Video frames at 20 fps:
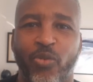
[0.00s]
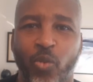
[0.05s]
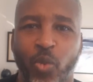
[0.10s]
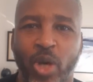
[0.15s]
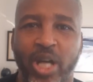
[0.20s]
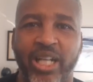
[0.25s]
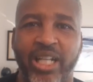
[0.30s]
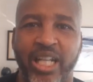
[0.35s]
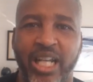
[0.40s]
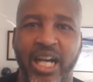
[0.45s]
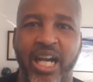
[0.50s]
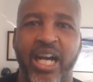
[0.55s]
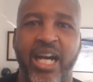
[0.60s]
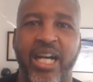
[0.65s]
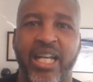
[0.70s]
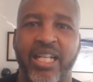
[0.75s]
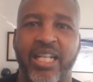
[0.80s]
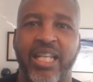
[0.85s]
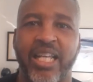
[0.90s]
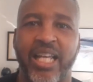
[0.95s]
what
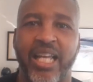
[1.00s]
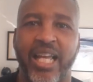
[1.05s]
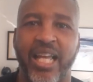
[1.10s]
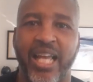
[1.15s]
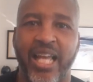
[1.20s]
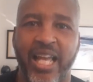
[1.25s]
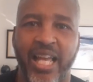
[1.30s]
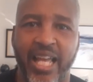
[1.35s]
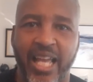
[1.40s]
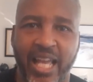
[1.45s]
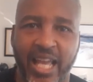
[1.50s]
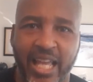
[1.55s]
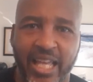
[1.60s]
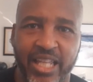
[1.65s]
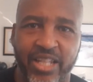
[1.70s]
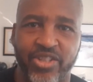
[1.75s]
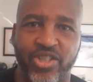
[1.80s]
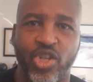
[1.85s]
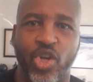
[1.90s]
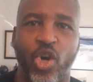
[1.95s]
God
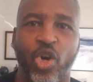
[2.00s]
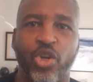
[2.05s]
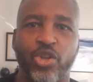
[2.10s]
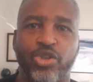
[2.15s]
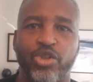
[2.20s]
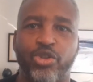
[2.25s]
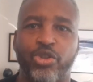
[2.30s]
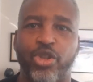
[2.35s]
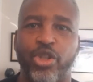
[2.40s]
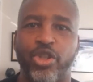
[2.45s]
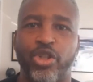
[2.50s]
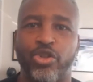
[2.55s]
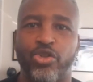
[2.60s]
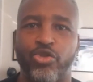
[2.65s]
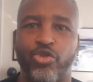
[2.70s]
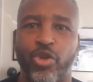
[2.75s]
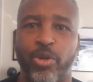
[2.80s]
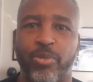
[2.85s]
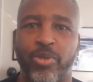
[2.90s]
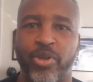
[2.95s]
has called you to
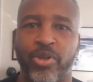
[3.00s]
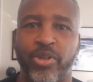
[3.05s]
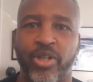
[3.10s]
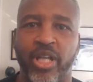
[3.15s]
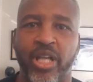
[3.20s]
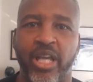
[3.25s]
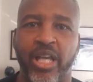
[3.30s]
distribute